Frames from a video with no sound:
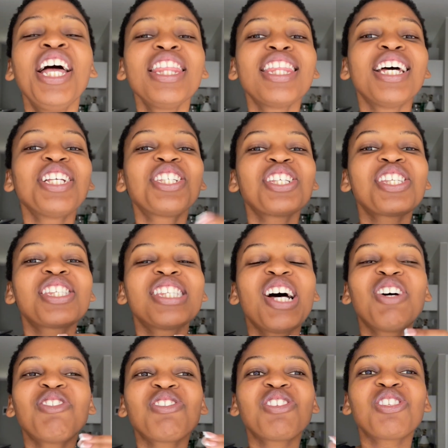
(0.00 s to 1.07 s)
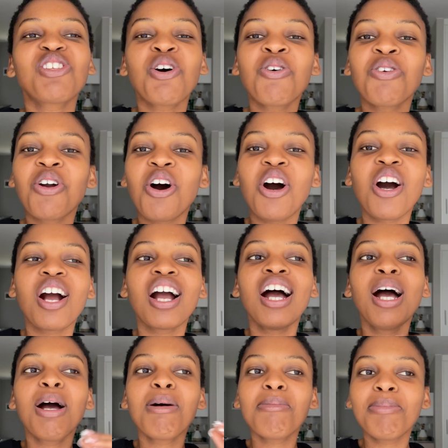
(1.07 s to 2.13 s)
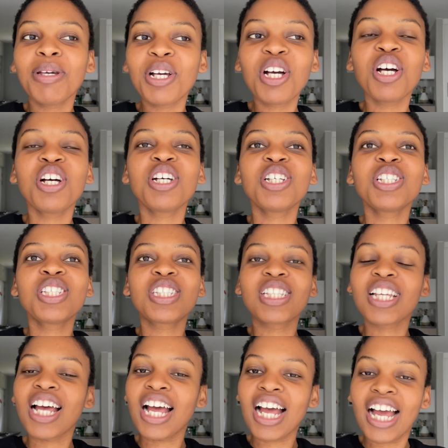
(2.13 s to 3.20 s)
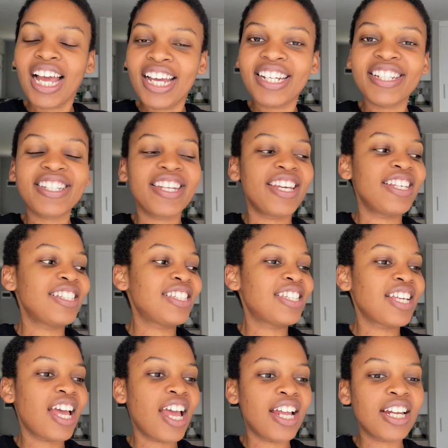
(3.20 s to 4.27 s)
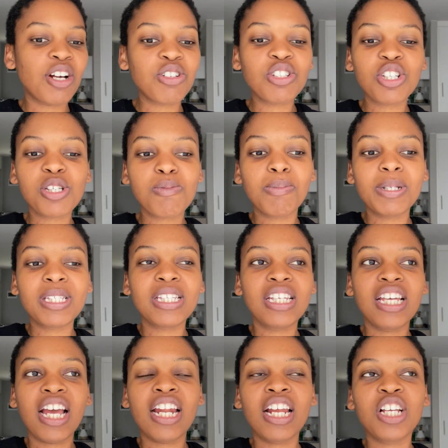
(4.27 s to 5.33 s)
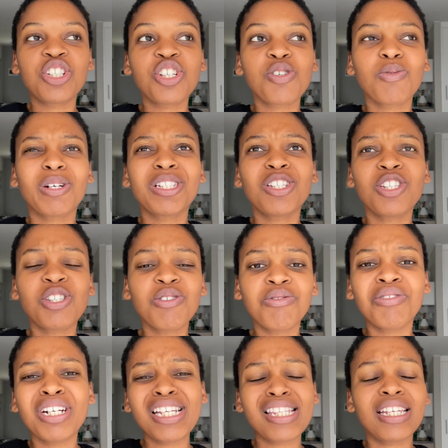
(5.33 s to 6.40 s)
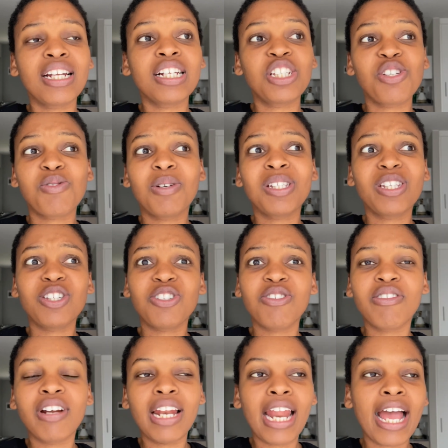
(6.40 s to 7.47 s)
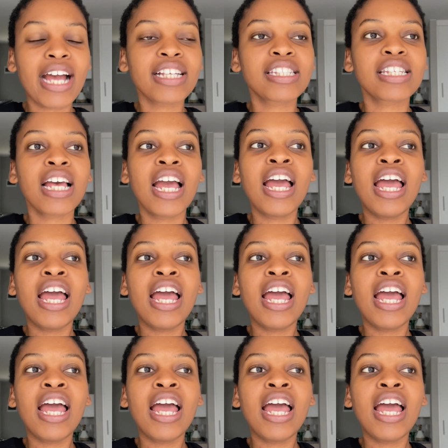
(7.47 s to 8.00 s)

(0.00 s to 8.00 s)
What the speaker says: That just sounds so wrong because I had a date and I was just busy and I just wanted to rest and I just wanted to relax